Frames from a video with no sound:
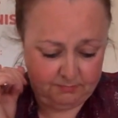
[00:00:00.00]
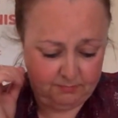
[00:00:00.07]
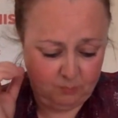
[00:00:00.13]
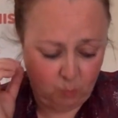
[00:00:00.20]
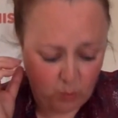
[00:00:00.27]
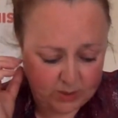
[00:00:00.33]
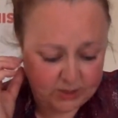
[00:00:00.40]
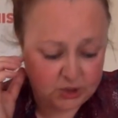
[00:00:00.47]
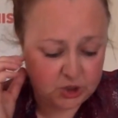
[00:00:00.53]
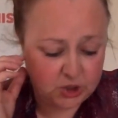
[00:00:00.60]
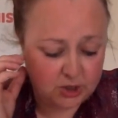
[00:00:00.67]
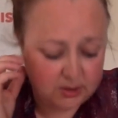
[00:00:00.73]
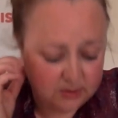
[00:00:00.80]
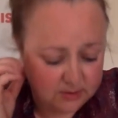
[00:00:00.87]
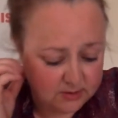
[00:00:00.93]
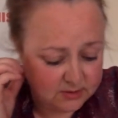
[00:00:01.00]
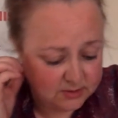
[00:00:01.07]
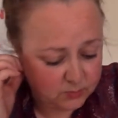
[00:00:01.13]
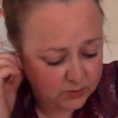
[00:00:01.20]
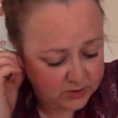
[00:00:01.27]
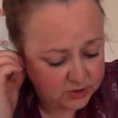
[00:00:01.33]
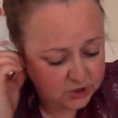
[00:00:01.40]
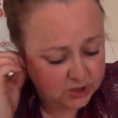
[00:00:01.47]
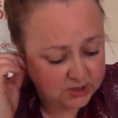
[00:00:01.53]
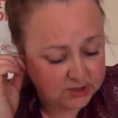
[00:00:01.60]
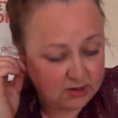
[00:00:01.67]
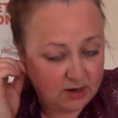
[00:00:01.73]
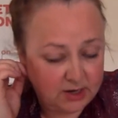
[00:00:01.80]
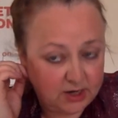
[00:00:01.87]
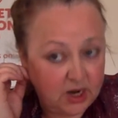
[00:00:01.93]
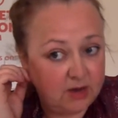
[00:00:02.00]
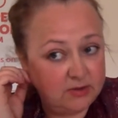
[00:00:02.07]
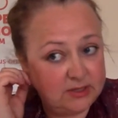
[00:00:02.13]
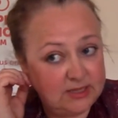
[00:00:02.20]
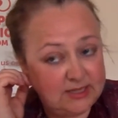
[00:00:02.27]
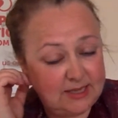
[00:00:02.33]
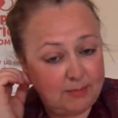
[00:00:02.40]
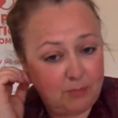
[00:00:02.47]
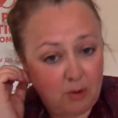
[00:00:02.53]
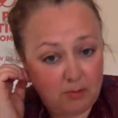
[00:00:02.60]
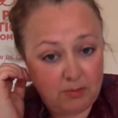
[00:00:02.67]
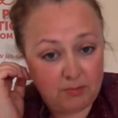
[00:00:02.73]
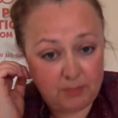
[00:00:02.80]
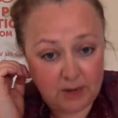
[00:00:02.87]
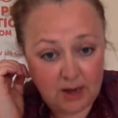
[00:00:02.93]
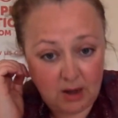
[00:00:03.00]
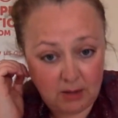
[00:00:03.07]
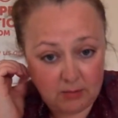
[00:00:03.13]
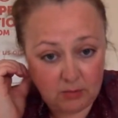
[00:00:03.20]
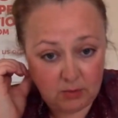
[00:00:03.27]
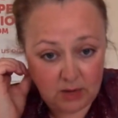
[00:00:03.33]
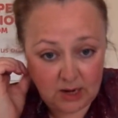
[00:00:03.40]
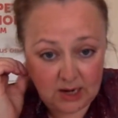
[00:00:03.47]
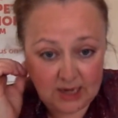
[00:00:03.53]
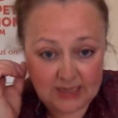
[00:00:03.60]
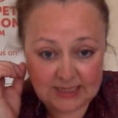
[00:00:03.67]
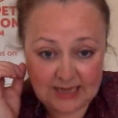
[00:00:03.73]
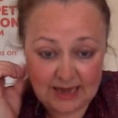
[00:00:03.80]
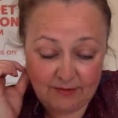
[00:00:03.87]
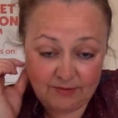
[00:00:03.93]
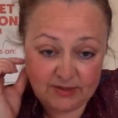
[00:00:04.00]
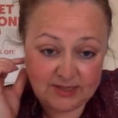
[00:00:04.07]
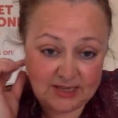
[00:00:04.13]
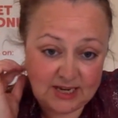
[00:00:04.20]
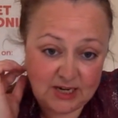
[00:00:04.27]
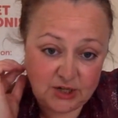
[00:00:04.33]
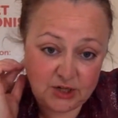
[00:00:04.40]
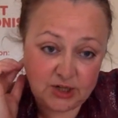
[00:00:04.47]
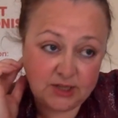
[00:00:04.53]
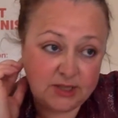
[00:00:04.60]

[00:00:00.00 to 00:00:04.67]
With shunts, with a shunt diagnosis, they probably are more likely to have a seizure.